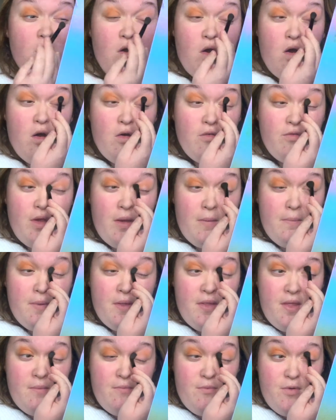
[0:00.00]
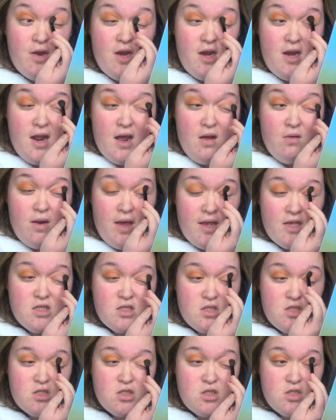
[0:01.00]
of it. But they're bringing out, like,
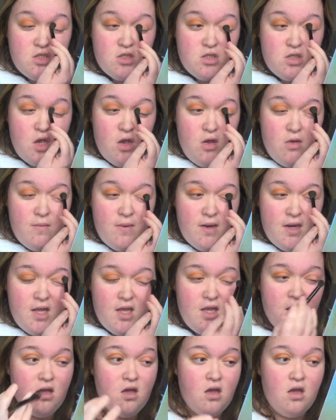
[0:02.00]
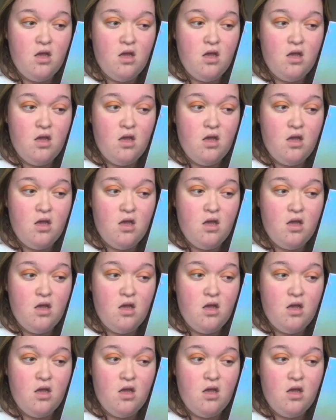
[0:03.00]
so many